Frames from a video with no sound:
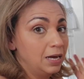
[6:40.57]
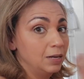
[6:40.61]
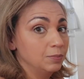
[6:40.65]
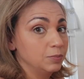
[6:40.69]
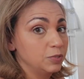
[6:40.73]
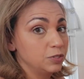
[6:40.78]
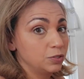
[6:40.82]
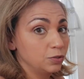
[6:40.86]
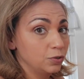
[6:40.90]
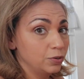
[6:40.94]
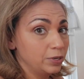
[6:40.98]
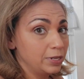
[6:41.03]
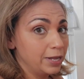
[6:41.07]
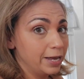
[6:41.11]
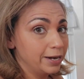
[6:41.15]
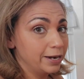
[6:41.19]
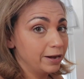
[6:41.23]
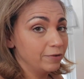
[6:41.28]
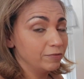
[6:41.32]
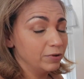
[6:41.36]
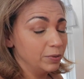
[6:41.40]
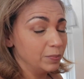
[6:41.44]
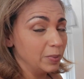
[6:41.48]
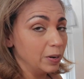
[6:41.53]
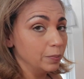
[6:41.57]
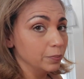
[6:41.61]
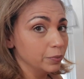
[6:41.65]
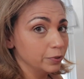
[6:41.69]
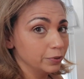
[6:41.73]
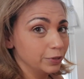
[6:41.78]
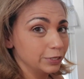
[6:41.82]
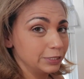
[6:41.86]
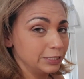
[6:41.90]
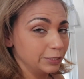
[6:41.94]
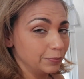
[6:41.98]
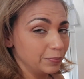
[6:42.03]
I'm so glad I
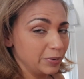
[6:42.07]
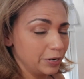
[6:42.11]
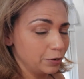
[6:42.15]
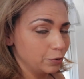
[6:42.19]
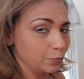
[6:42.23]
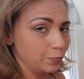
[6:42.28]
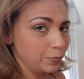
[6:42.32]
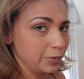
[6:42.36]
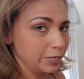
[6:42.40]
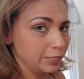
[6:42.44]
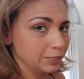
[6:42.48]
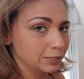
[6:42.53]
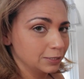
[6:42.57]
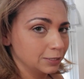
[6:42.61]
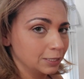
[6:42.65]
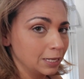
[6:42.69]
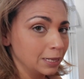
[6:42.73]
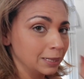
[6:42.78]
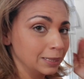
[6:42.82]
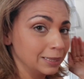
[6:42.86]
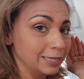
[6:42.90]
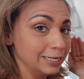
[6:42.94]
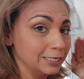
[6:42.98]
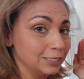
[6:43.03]
remembered the tomato paste.